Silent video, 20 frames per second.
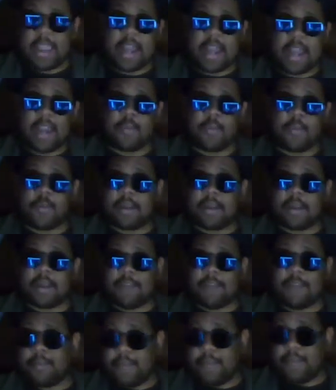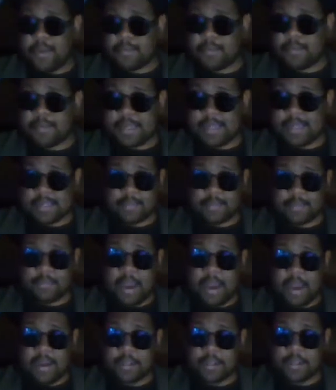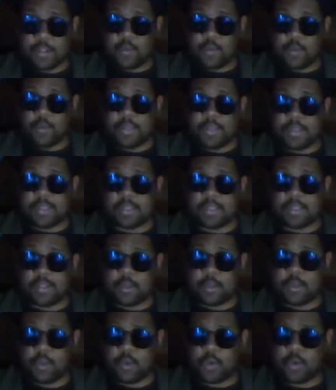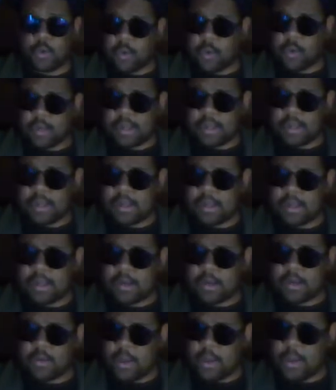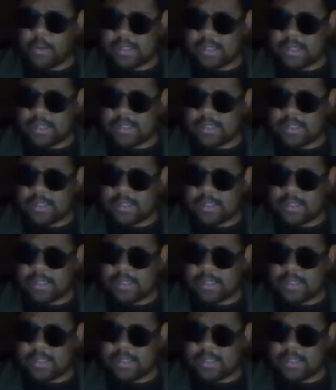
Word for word: and everyone, every mutant is invited to this, to Kroka, Krayoka,